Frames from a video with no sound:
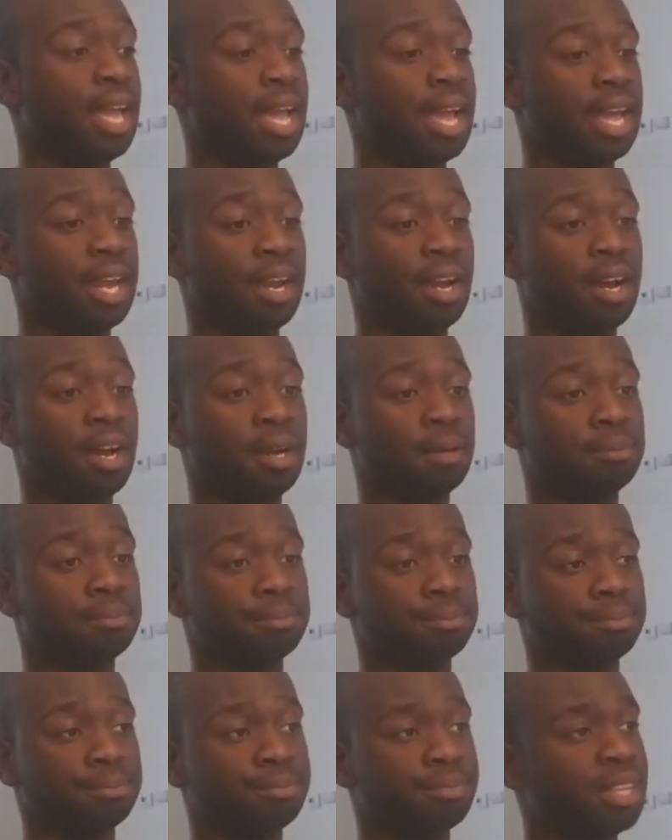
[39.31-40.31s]
and
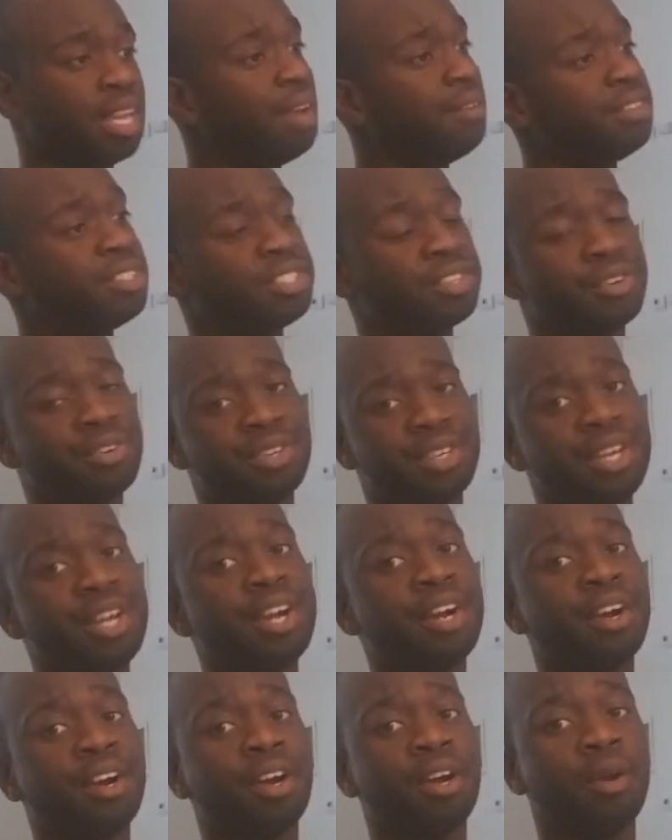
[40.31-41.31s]
um, every single
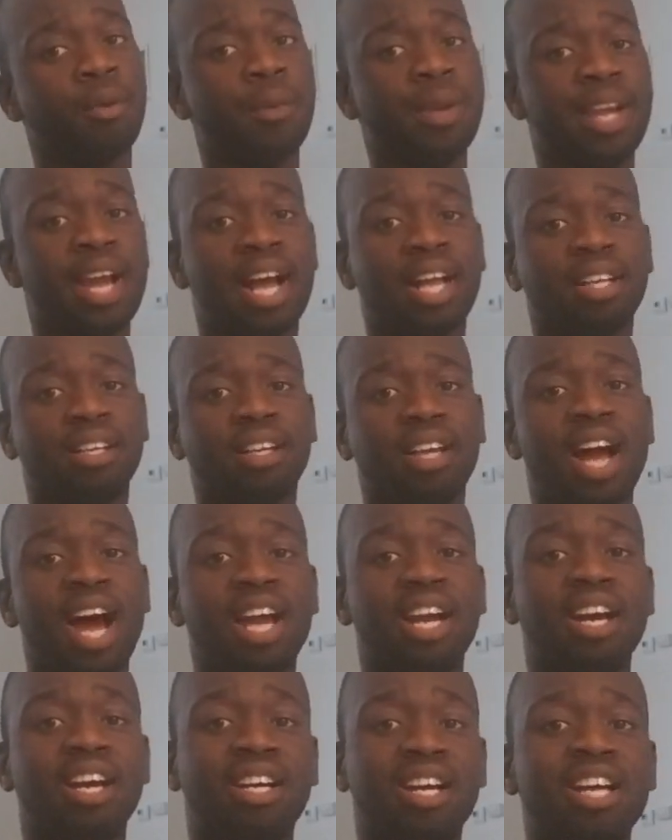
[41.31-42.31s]
year we got
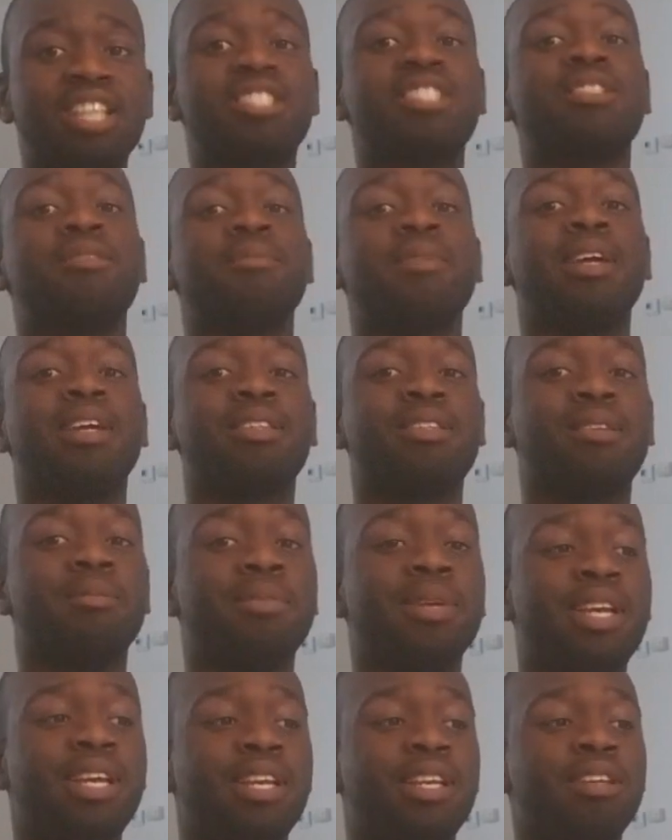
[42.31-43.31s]
kind of accustomed to
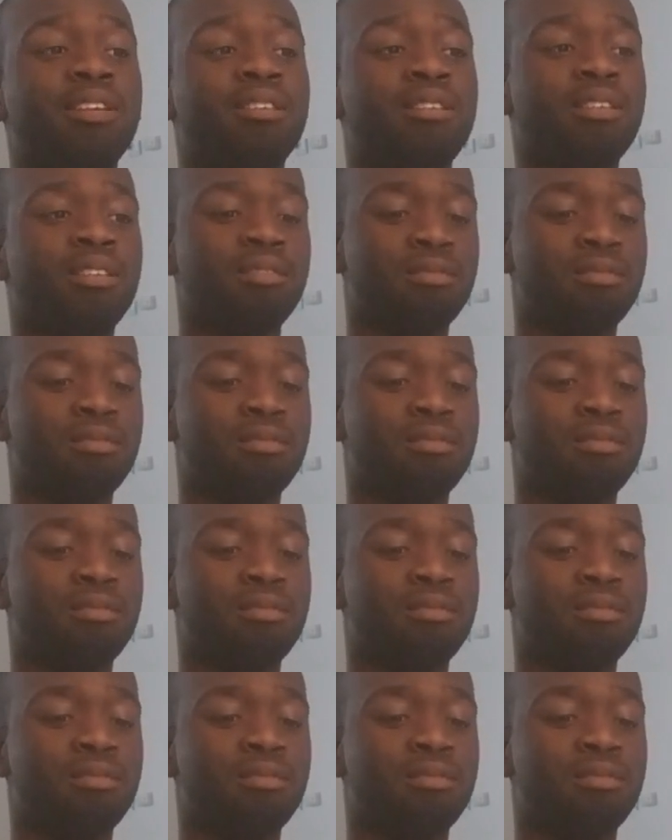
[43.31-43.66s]
being